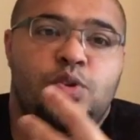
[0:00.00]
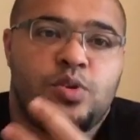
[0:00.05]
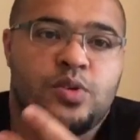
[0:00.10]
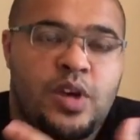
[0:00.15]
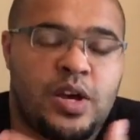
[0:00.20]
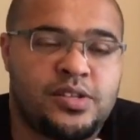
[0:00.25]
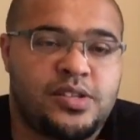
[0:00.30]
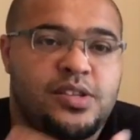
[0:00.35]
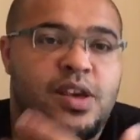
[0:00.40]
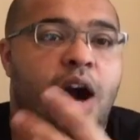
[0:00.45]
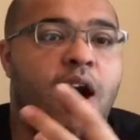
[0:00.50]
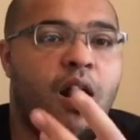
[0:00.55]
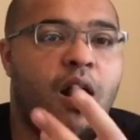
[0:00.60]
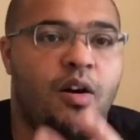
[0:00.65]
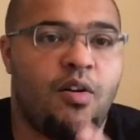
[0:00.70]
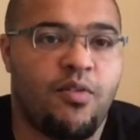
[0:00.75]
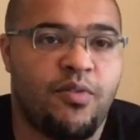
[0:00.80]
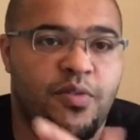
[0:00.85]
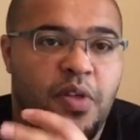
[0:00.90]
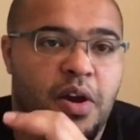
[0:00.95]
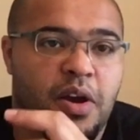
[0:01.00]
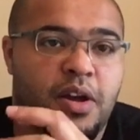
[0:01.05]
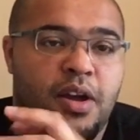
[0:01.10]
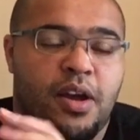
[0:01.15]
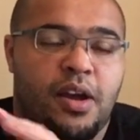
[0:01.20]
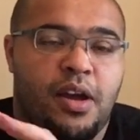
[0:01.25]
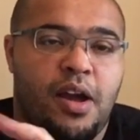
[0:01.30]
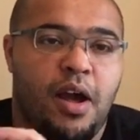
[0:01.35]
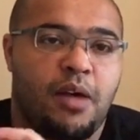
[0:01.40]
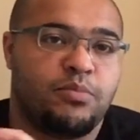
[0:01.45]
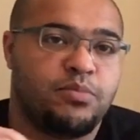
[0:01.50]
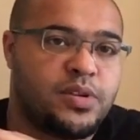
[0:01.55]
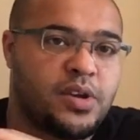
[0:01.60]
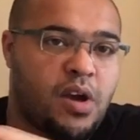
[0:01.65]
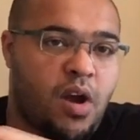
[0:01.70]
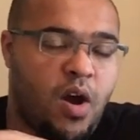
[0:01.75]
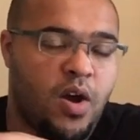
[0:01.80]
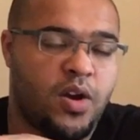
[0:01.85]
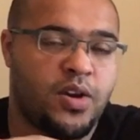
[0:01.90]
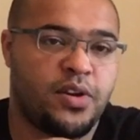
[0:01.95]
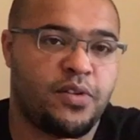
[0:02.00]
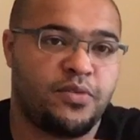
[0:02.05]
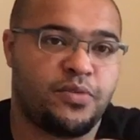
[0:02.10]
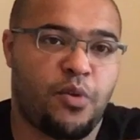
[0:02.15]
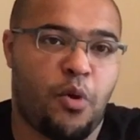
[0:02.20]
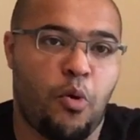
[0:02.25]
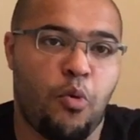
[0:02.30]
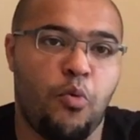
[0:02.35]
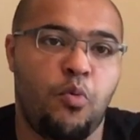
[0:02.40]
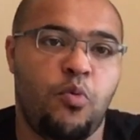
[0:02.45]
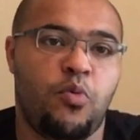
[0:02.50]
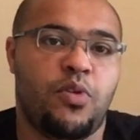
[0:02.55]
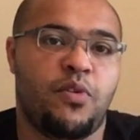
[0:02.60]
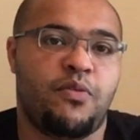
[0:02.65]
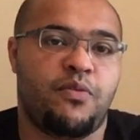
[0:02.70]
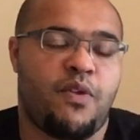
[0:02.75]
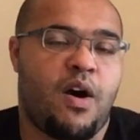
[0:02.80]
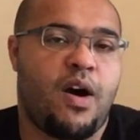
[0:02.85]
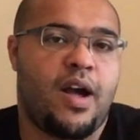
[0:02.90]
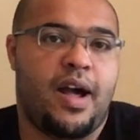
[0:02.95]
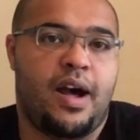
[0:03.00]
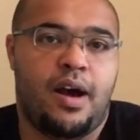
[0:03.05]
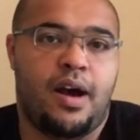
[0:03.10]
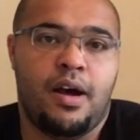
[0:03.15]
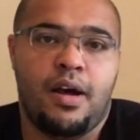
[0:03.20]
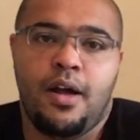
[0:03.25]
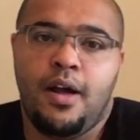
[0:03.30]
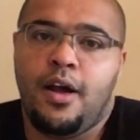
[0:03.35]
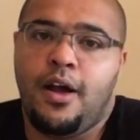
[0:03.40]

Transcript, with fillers: a salve that can come to kind of cool the fire.